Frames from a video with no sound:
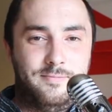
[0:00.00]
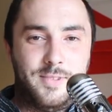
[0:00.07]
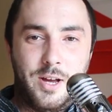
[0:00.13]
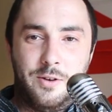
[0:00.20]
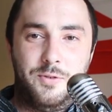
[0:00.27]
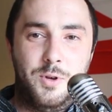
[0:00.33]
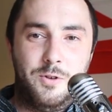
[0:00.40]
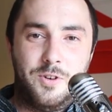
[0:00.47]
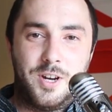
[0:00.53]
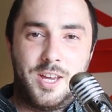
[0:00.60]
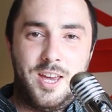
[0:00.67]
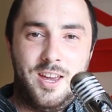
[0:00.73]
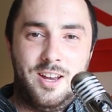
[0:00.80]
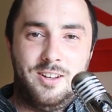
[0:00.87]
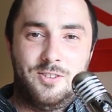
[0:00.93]
Now, if you were a
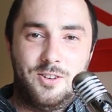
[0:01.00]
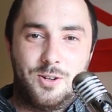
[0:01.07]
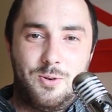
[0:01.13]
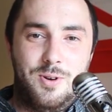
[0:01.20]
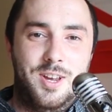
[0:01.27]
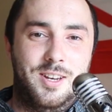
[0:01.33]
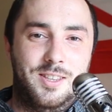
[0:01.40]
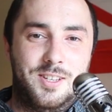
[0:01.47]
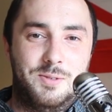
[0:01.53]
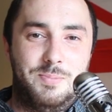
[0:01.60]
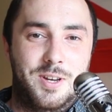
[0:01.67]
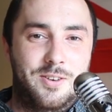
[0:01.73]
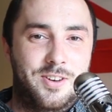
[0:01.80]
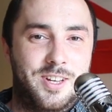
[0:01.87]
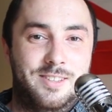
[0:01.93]
king or a queen in this
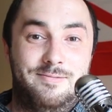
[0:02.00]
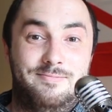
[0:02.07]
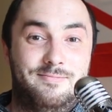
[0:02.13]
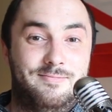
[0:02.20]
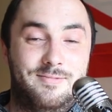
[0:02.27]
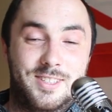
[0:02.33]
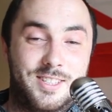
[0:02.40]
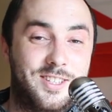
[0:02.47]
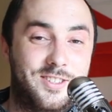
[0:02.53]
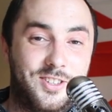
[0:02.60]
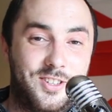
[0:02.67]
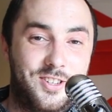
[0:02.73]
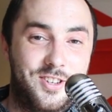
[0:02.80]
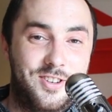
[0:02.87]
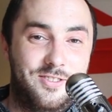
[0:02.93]
period, this isn't
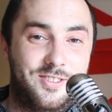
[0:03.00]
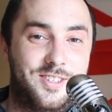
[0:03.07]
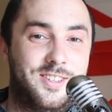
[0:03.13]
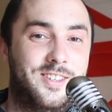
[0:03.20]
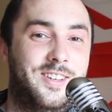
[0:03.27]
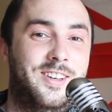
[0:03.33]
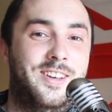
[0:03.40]
good news.